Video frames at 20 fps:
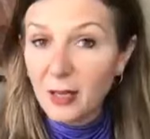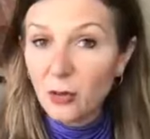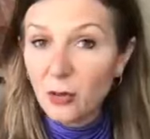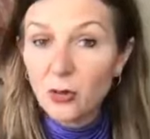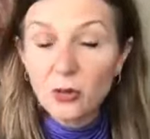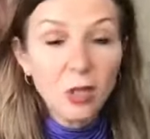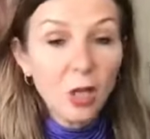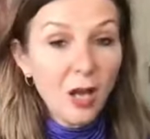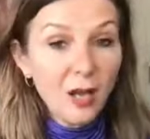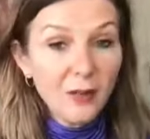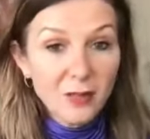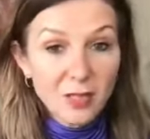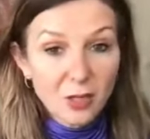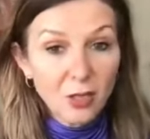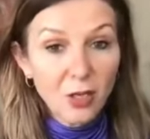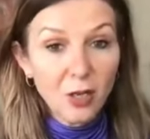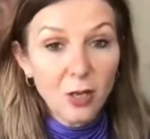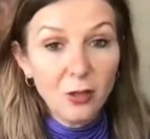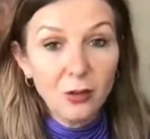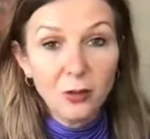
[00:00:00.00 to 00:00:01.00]
had a good
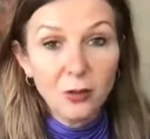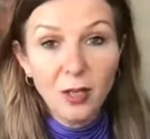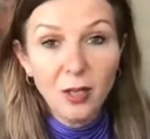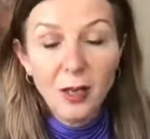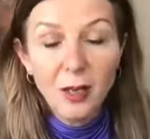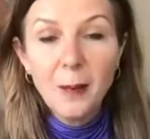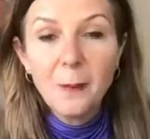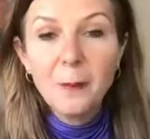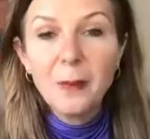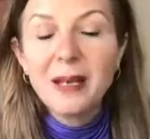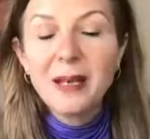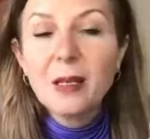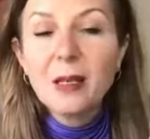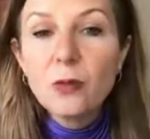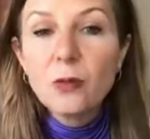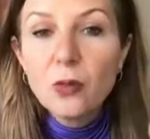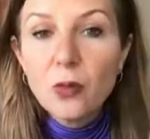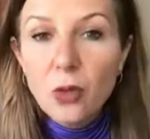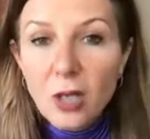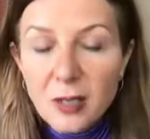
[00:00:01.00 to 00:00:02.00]
lifestyle, but
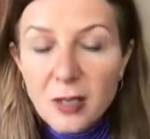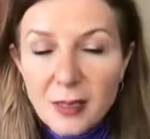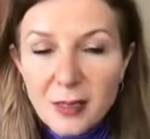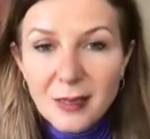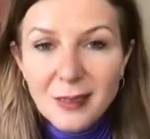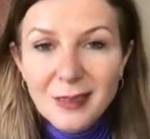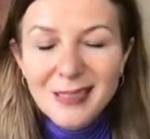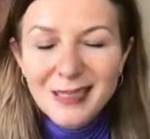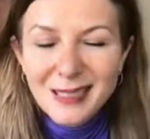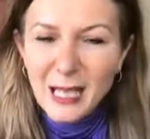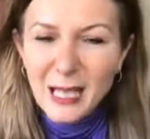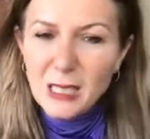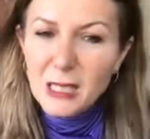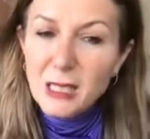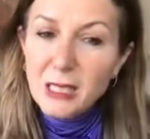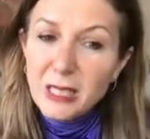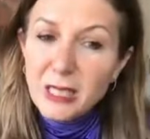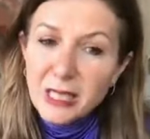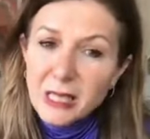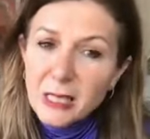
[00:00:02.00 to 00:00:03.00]
it wasn't that
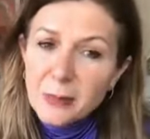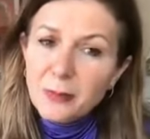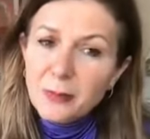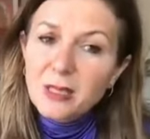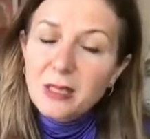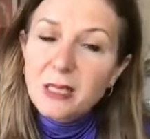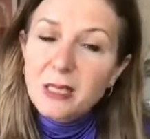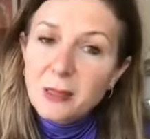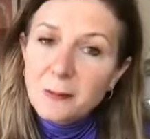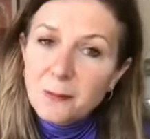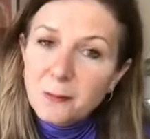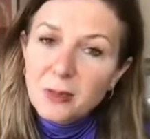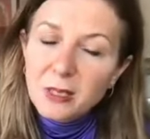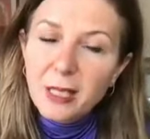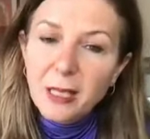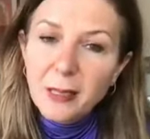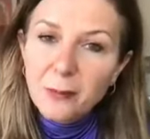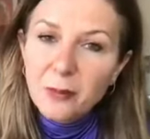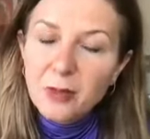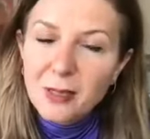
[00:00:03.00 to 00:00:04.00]
deep, deep,
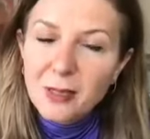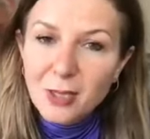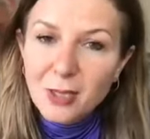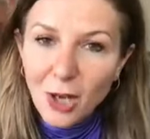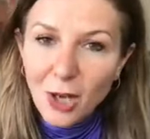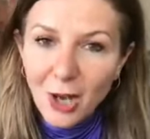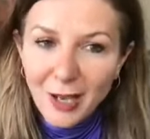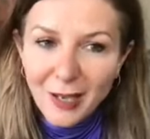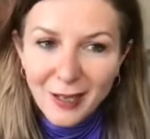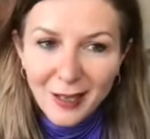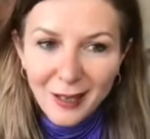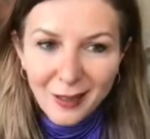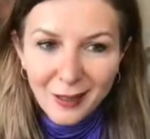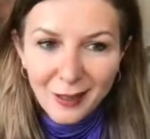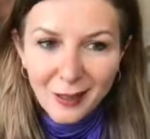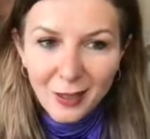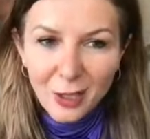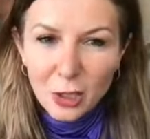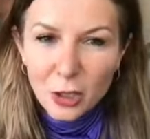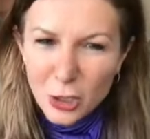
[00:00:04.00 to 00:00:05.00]
deep
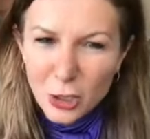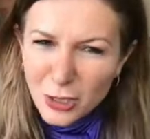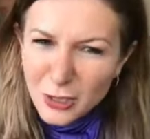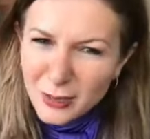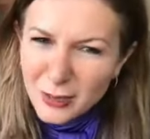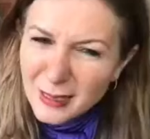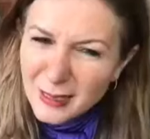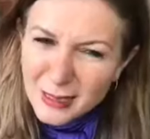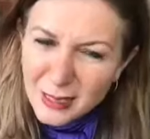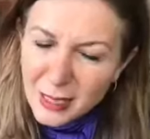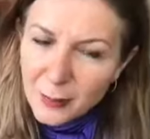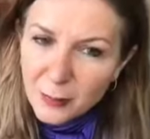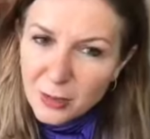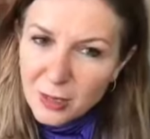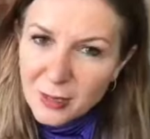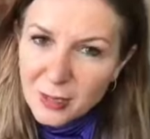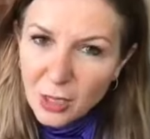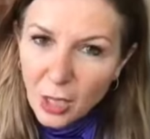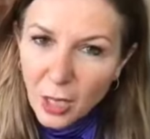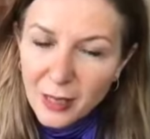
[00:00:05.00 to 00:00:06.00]
desire. You know that deep
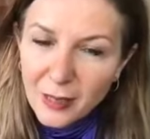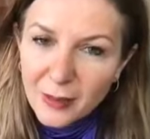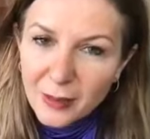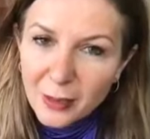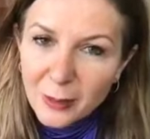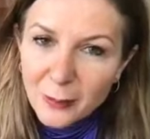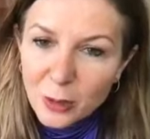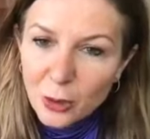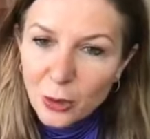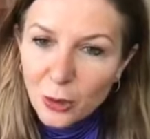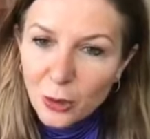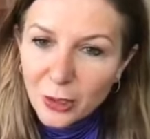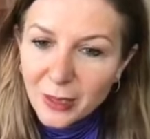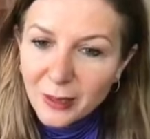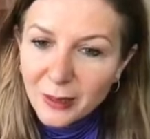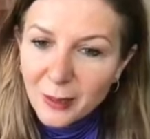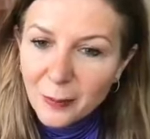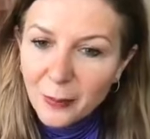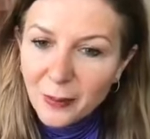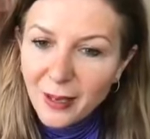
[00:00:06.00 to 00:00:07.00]
desire that I'm
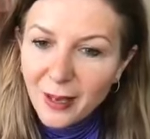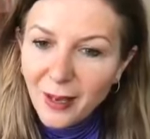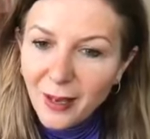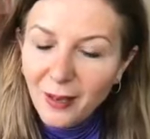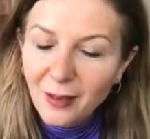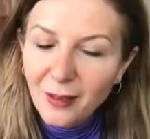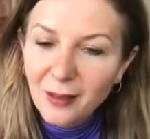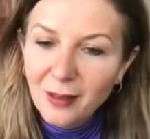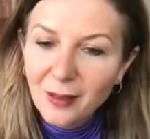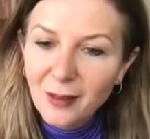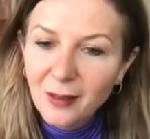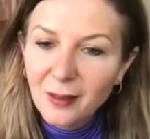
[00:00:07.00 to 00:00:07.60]
talking about?